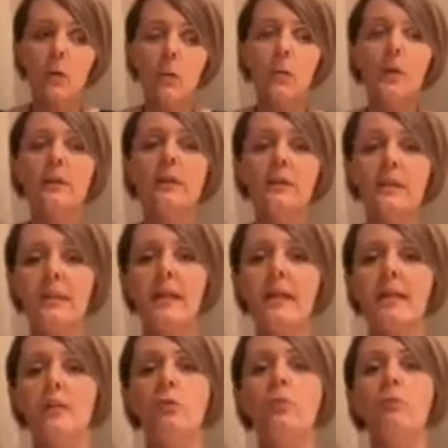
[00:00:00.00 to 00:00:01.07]
we
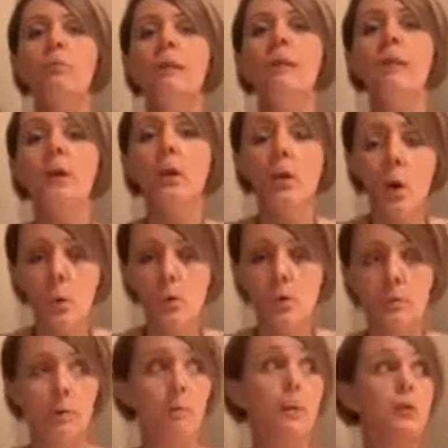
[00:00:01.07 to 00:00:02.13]
decided to be
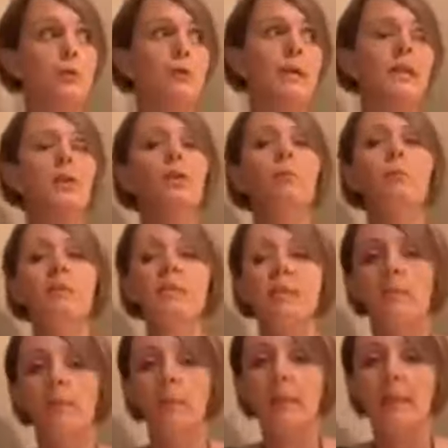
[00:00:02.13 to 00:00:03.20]
coachable because we had not
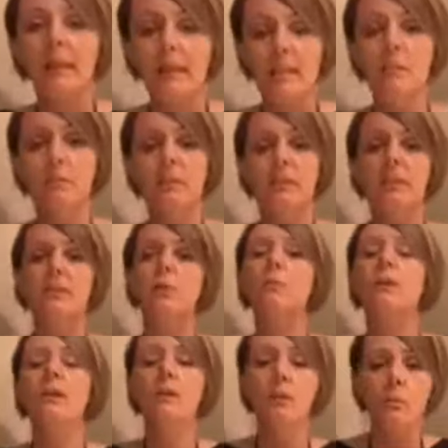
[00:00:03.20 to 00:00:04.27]
built this business, or
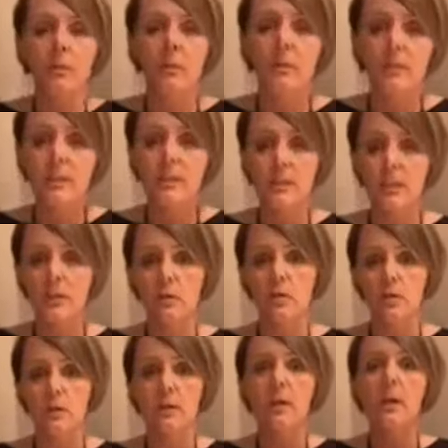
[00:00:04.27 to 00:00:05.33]
we had not been in this
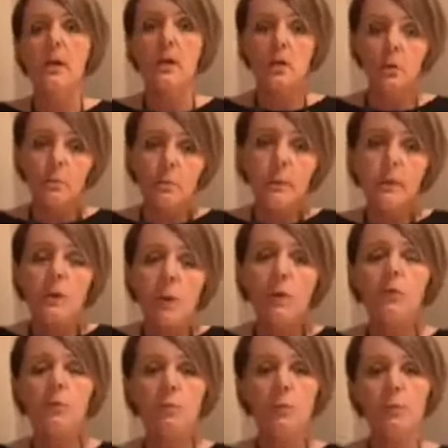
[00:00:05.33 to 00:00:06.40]
industry. So be
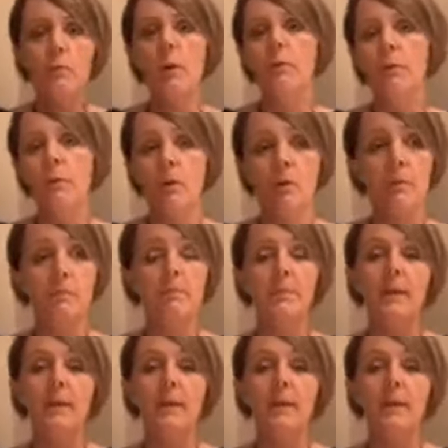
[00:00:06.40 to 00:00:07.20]
coachable, number one.